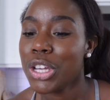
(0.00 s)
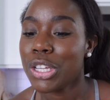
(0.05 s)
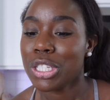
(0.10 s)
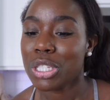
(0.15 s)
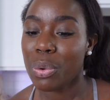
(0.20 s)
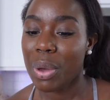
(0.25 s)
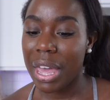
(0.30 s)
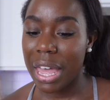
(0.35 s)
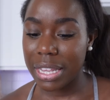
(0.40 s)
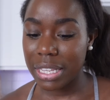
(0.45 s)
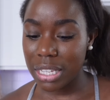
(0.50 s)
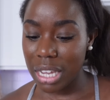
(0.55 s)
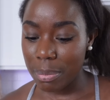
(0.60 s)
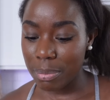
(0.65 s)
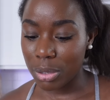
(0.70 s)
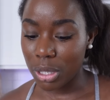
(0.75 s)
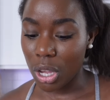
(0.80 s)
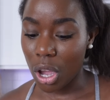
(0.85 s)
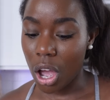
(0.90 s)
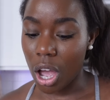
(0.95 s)
So I ended up
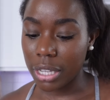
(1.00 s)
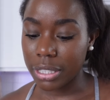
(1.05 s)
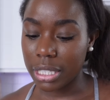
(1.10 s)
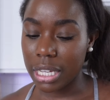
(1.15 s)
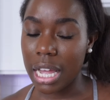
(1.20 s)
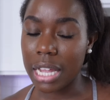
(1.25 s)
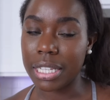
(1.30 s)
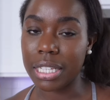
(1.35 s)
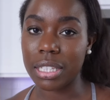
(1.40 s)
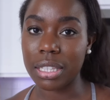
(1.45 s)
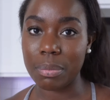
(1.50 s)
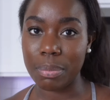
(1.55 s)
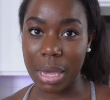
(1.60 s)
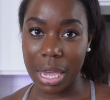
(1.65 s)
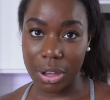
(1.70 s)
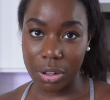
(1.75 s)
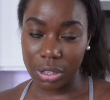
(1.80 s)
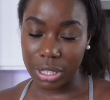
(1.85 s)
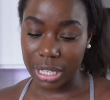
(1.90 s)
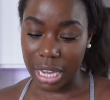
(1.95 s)
not cutting the
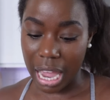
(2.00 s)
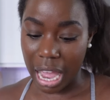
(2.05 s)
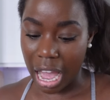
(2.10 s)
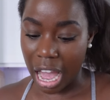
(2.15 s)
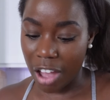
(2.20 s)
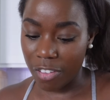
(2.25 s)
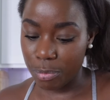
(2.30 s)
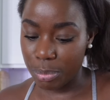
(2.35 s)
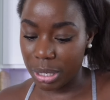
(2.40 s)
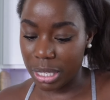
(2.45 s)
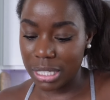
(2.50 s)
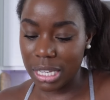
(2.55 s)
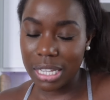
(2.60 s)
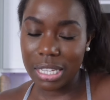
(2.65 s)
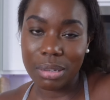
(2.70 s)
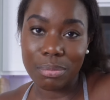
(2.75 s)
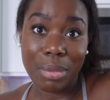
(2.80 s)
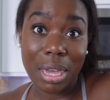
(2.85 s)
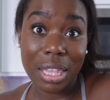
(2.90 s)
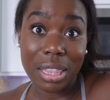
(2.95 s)
bagel in half because I
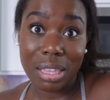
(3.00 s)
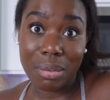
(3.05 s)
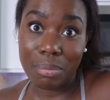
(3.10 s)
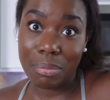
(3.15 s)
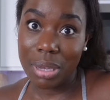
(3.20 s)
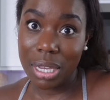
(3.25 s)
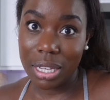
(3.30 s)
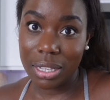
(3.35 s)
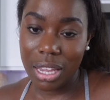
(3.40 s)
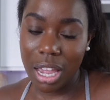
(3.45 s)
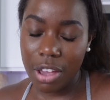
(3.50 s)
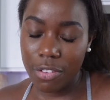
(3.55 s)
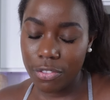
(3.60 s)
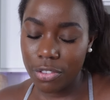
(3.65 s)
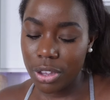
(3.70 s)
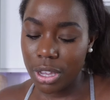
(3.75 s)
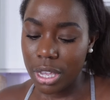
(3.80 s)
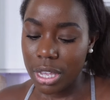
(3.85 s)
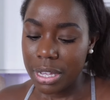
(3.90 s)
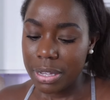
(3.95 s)
didn't make them big enough.
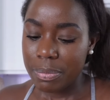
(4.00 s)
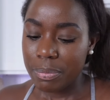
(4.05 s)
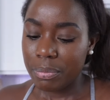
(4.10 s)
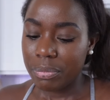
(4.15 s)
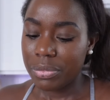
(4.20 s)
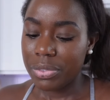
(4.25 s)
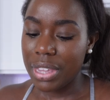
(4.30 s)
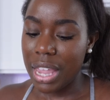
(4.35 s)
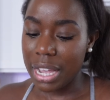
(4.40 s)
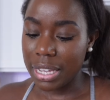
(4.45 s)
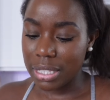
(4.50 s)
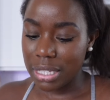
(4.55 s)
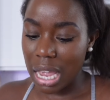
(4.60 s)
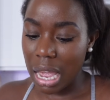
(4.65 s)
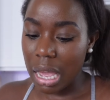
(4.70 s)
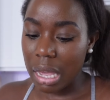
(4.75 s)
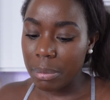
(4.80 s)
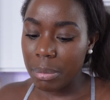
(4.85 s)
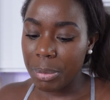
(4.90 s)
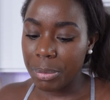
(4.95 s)
Next
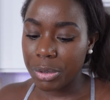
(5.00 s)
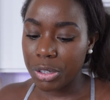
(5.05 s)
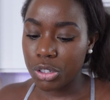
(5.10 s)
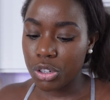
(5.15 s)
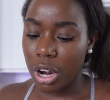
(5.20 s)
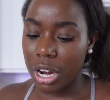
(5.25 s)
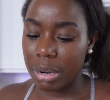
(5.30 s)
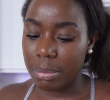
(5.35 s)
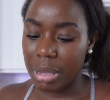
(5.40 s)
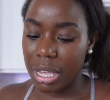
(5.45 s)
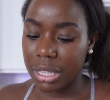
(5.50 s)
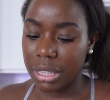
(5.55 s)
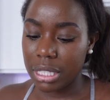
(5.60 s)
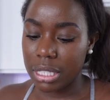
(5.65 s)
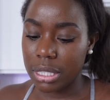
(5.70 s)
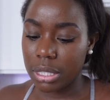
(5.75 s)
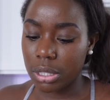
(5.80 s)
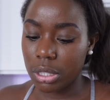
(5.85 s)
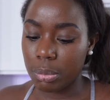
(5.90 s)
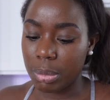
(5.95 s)
time, I'm gonna try to make
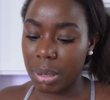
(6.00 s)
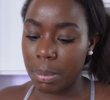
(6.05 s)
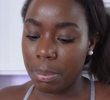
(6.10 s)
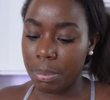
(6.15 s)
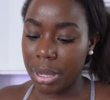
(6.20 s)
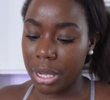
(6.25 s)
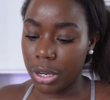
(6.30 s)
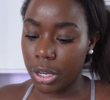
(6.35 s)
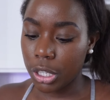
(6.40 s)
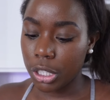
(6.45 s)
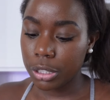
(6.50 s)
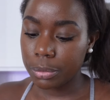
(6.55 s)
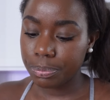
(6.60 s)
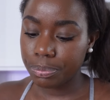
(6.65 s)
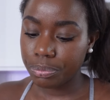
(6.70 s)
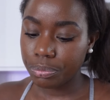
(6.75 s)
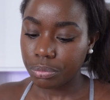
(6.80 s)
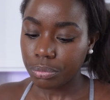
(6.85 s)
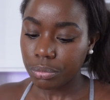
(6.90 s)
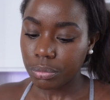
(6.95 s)
these a little bit bigger.
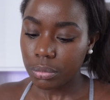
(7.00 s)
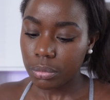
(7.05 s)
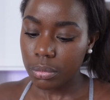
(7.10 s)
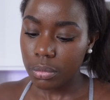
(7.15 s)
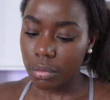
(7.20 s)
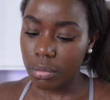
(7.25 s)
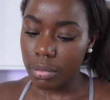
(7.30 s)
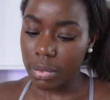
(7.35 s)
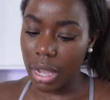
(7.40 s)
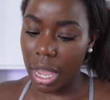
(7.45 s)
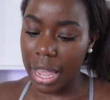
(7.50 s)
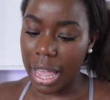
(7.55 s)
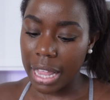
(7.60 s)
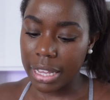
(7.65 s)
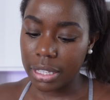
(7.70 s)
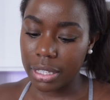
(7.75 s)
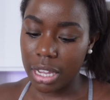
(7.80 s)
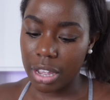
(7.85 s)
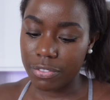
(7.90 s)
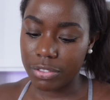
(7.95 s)
I
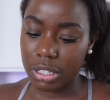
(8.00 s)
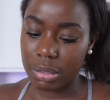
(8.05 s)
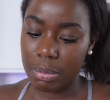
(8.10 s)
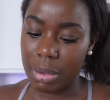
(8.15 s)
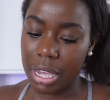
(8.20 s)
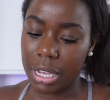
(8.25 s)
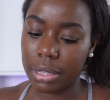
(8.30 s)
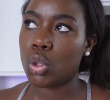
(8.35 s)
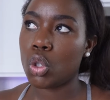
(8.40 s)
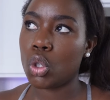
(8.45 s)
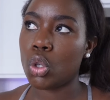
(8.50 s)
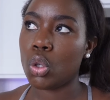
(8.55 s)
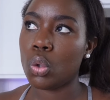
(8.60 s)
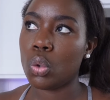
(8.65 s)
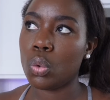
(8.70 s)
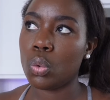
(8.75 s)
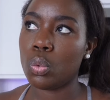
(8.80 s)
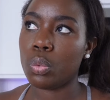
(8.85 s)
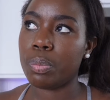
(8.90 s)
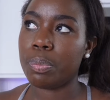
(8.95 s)
had enough to make
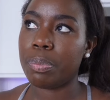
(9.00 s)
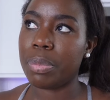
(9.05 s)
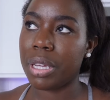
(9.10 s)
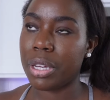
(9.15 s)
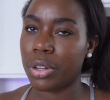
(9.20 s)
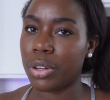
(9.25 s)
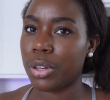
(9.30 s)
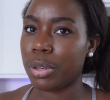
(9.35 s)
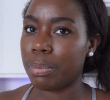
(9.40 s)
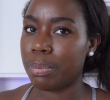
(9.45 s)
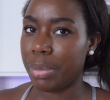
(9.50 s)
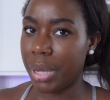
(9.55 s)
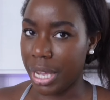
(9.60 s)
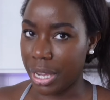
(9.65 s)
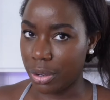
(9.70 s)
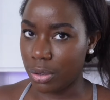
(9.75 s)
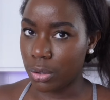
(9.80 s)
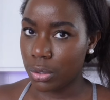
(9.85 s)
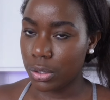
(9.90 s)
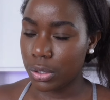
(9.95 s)
two bigger
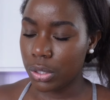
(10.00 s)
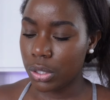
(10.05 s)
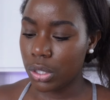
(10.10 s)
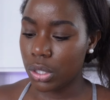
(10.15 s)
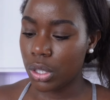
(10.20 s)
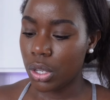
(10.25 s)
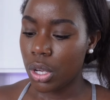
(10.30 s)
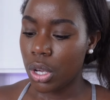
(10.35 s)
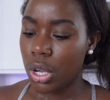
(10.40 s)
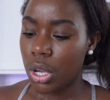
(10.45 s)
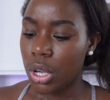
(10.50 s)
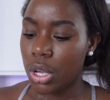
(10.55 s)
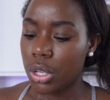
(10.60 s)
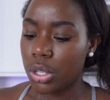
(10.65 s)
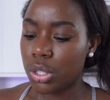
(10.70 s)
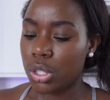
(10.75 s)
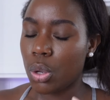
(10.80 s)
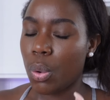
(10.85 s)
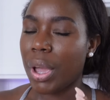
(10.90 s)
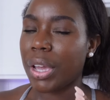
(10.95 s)
bagels,
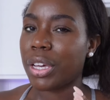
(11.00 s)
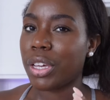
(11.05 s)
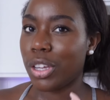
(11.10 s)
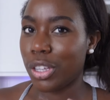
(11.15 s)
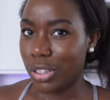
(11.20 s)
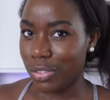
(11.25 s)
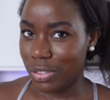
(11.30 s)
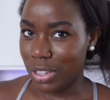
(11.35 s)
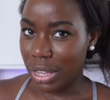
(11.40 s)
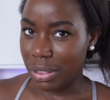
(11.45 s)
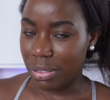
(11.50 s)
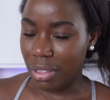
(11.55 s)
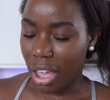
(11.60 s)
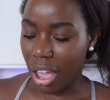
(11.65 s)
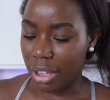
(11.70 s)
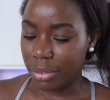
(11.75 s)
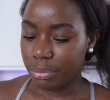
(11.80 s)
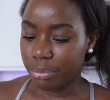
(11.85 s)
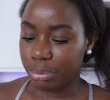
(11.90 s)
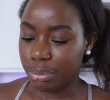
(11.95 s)
so I could have done
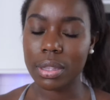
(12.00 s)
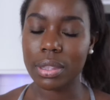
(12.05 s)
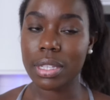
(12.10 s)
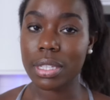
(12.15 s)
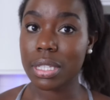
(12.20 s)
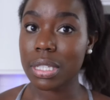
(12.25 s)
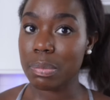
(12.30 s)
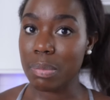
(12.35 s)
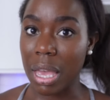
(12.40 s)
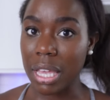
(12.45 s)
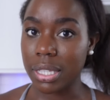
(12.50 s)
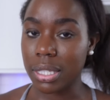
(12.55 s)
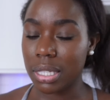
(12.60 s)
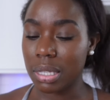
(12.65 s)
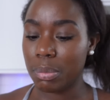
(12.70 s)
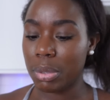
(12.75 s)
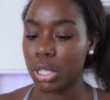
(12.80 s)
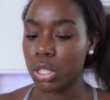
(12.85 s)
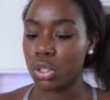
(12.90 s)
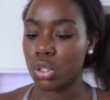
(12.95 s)
that. This is
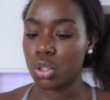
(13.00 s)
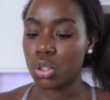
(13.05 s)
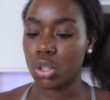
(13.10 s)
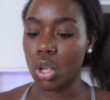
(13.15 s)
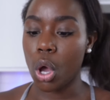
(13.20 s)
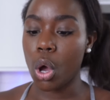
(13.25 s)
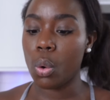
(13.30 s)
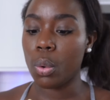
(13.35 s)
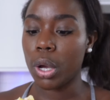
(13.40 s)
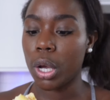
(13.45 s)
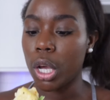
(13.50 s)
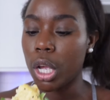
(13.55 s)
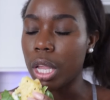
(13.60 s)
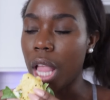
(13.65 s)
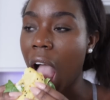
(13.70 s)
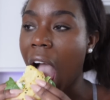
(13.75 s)
messy, but it's so good.